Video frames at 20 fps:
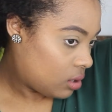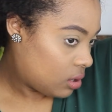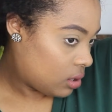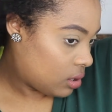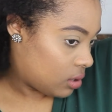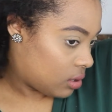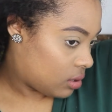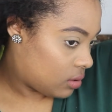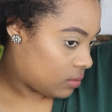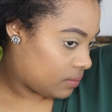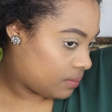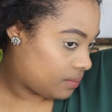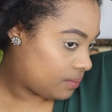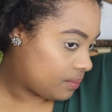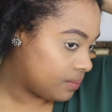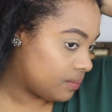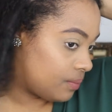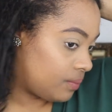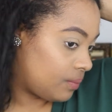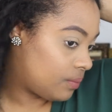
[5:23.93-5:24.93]

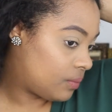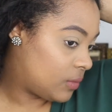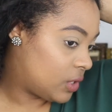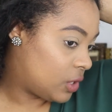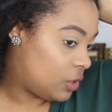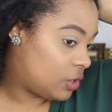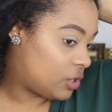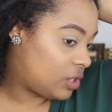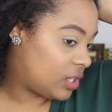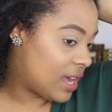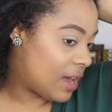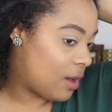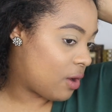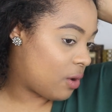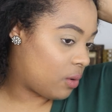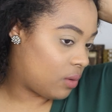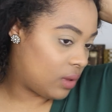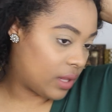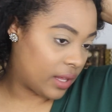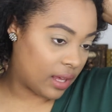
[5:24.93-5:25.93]
you see
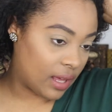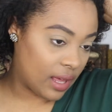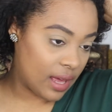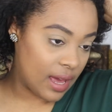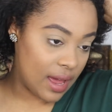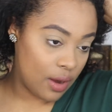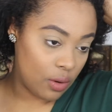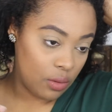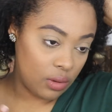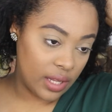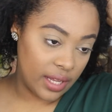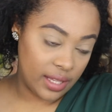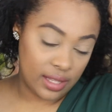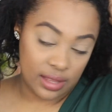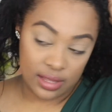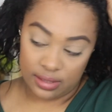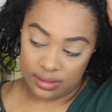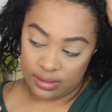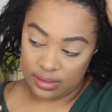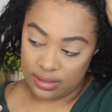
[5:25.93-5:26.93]
how, like, I don't
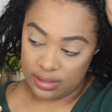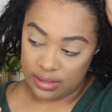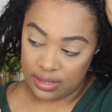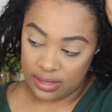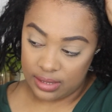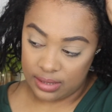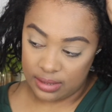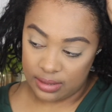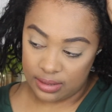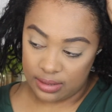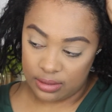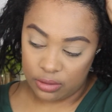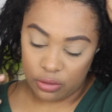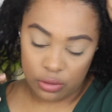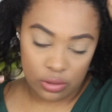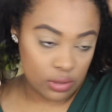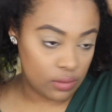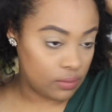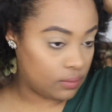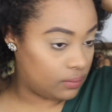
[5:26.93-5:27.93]
like this. This
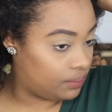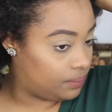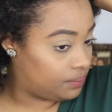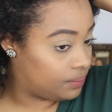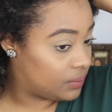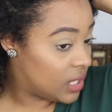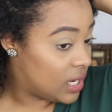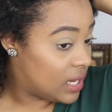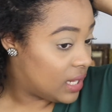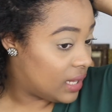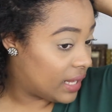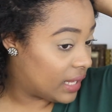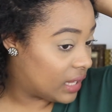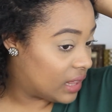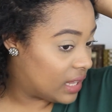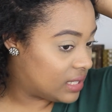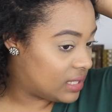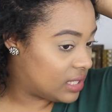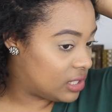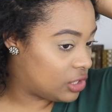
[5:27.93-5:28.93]
is,
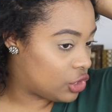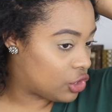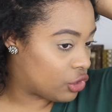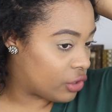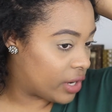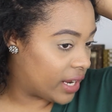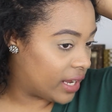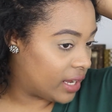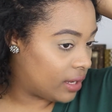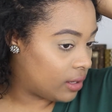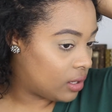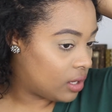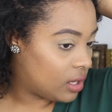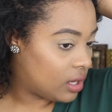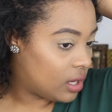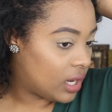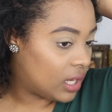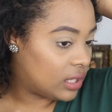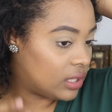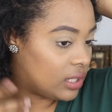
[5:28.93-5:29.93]
like, this is straight,
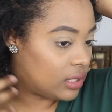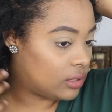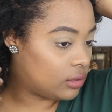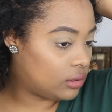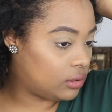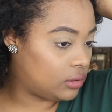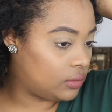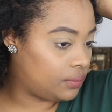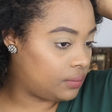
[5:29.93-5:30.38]
and then,